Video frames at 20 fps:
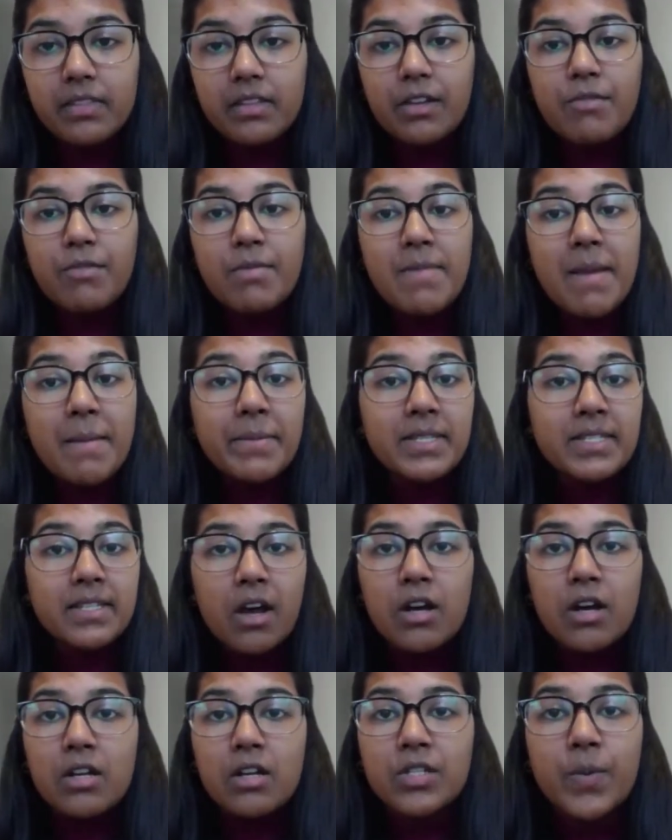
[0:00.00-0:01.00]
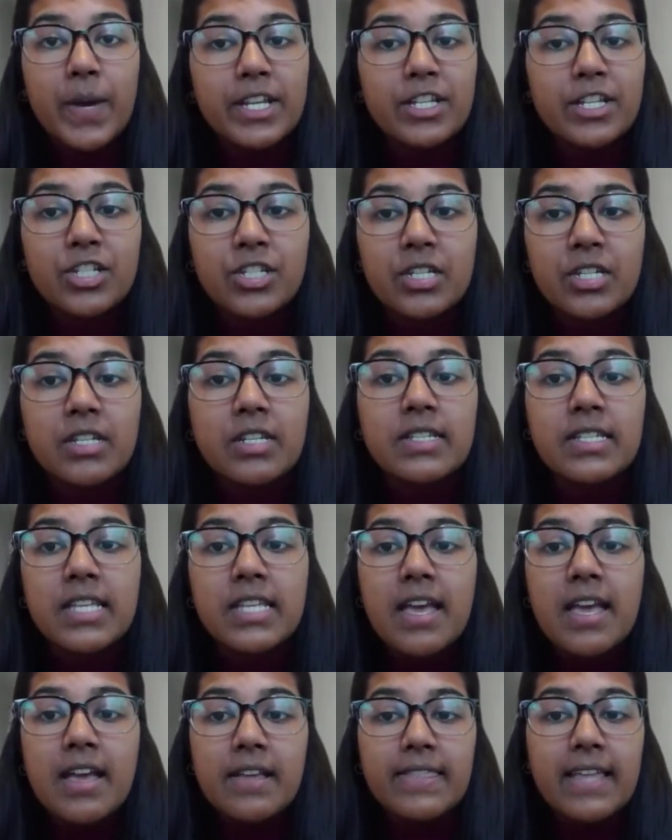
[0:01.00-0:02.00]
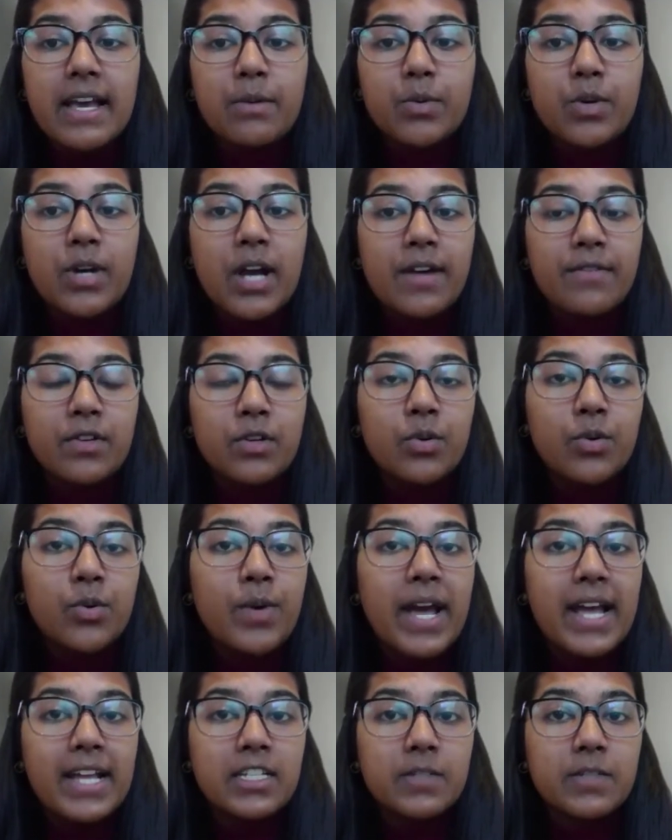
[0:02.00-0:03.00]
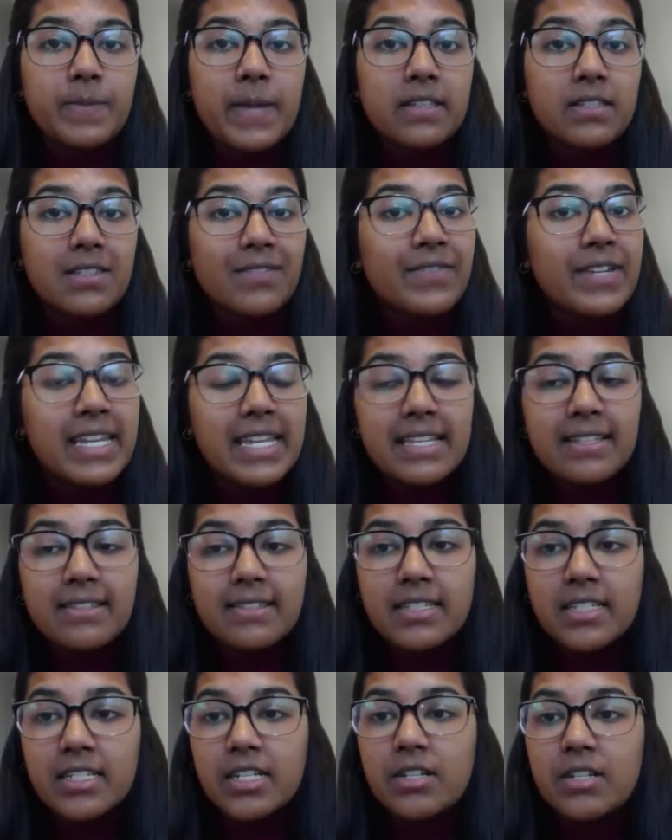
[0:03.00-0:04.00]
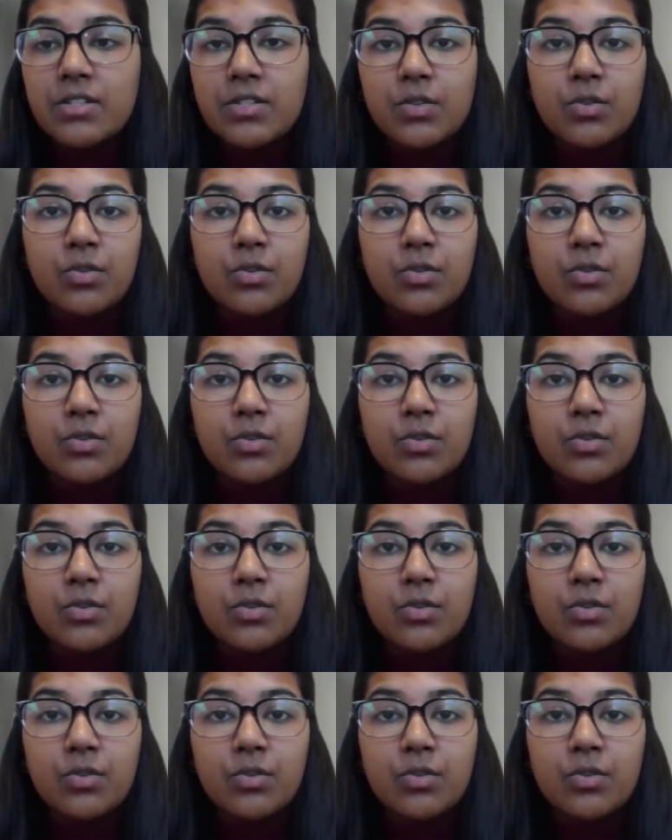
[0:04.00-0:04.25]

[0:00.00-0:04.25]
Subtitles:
Remember to ask questions that will cover all aspects of an incident